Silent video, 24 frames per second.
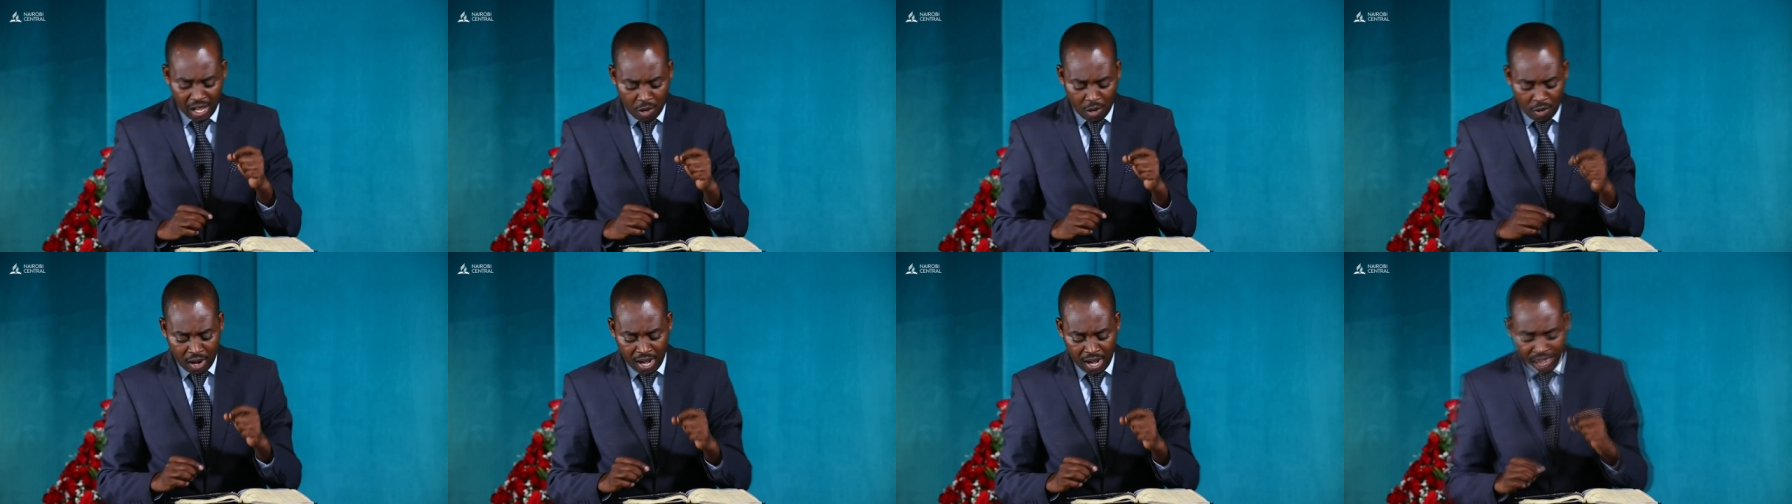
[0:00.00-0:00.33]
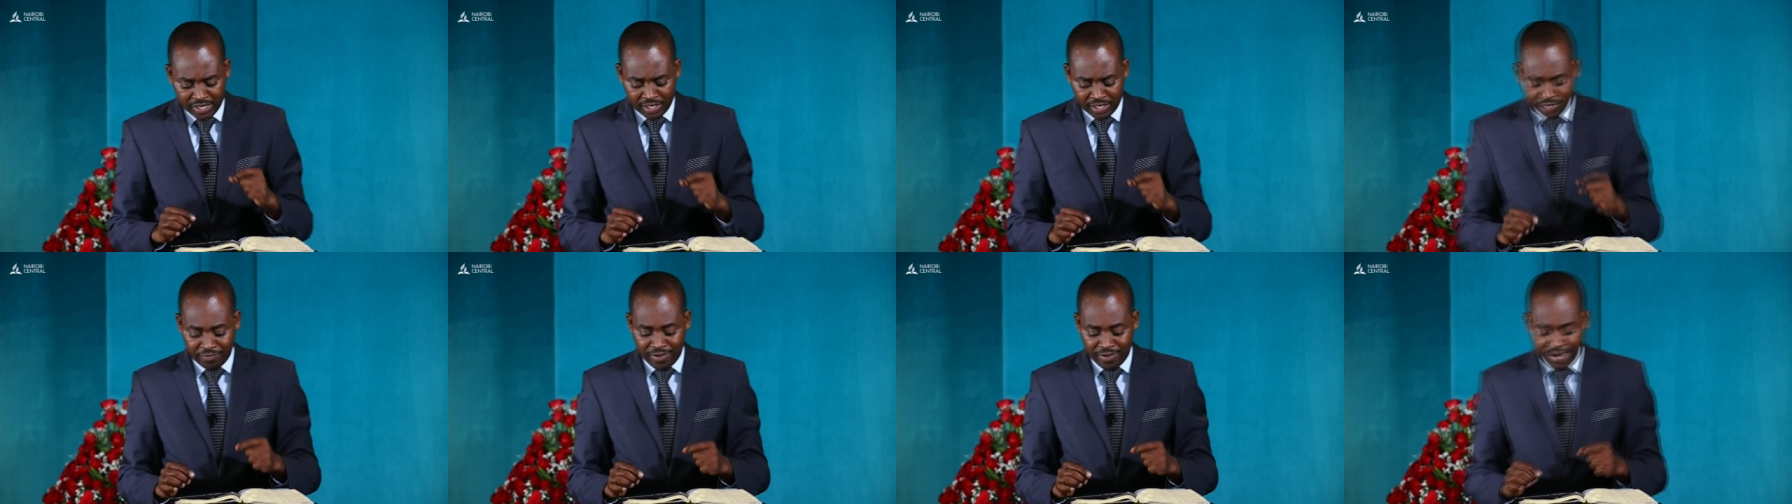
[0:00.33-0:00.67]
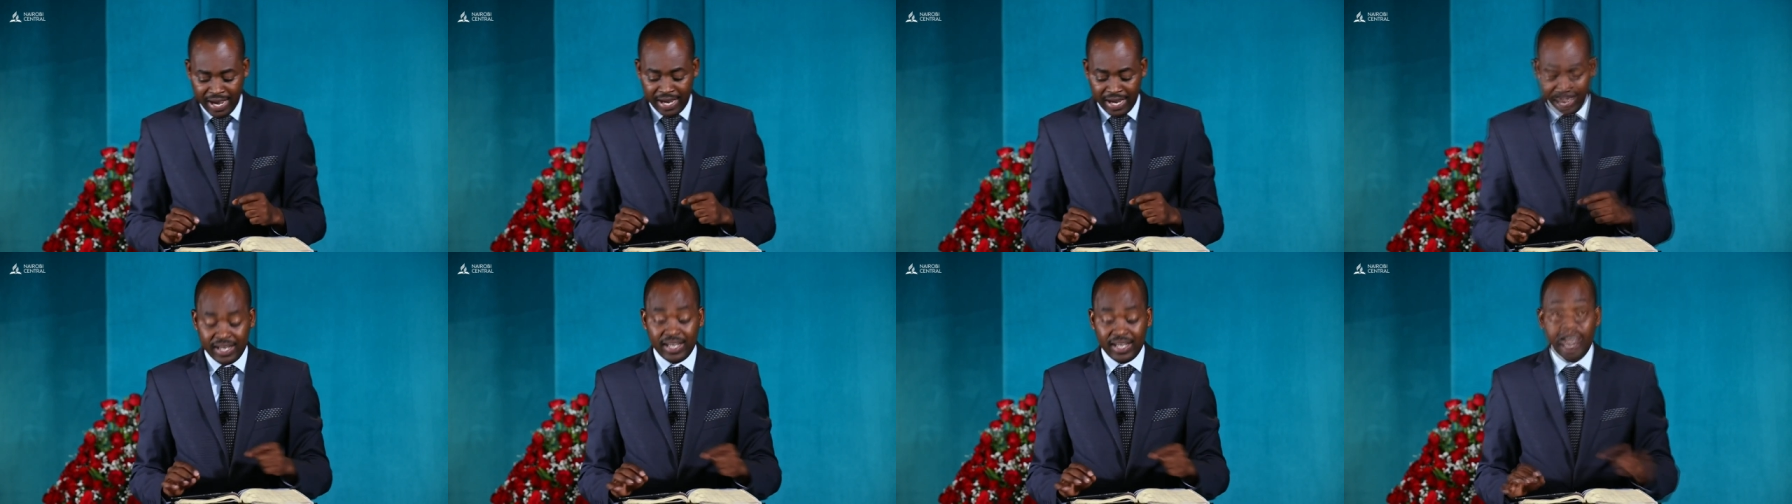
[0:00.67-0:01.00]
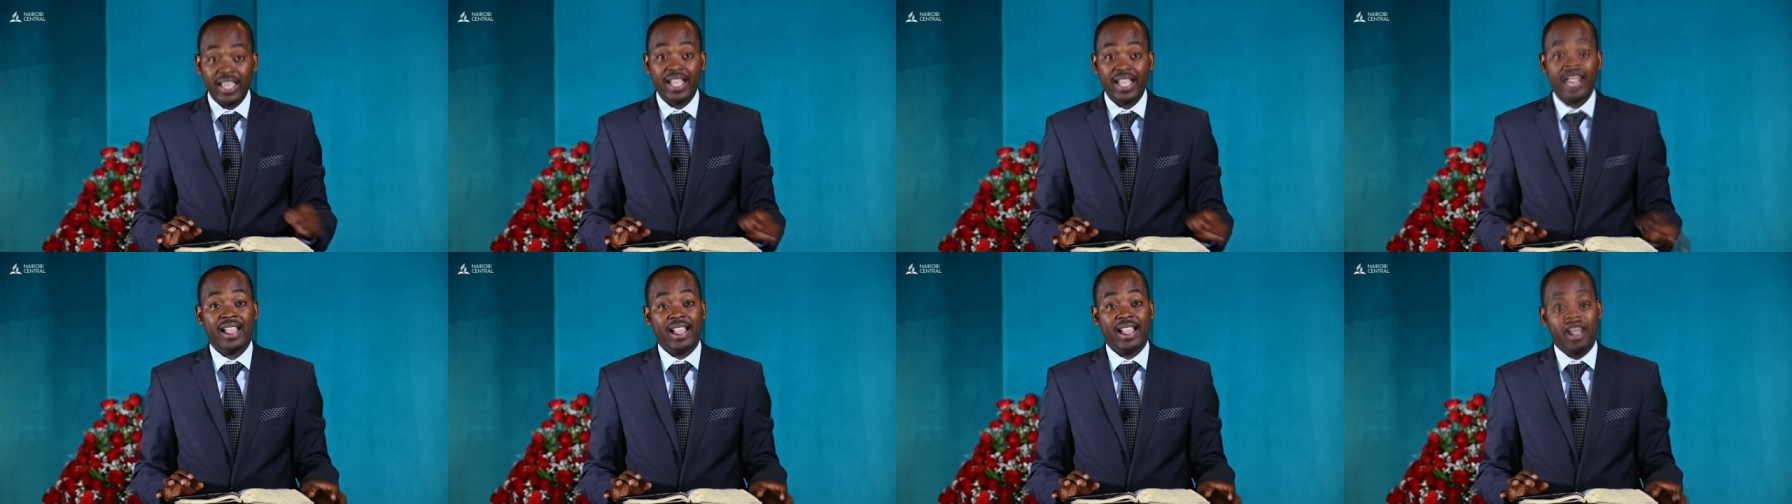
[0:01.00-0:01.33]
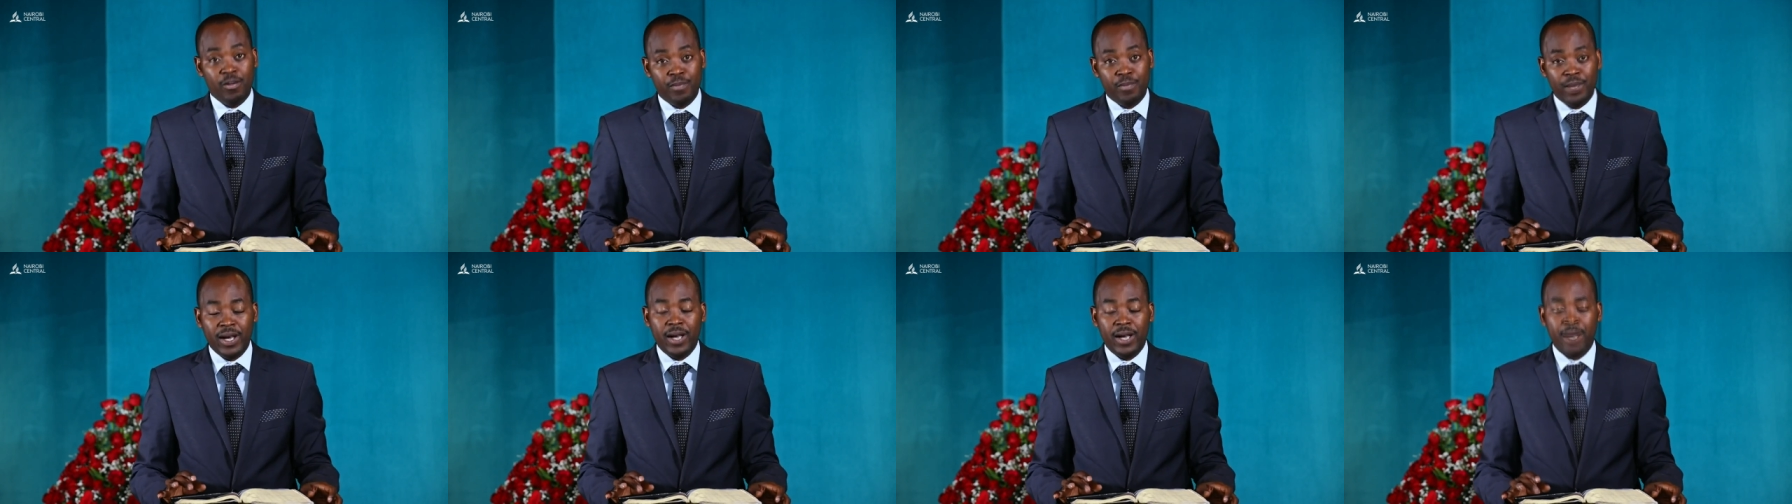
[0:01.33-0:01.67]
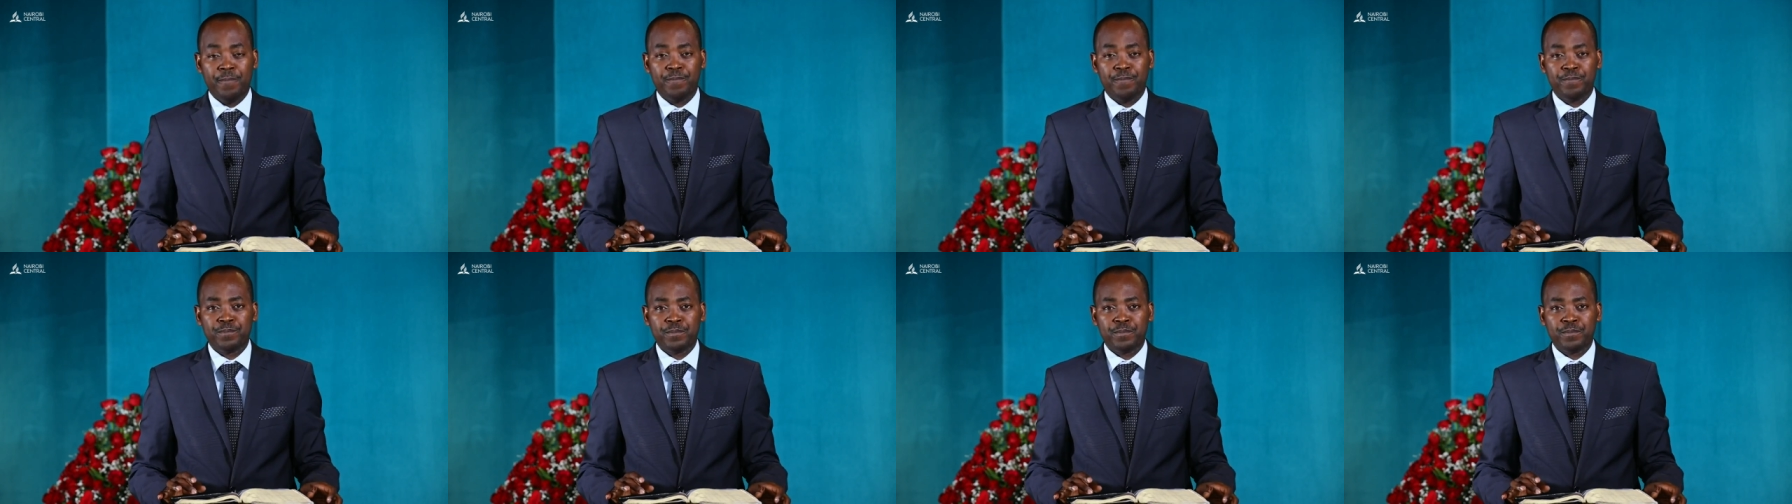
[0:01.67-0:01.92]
our divine helper.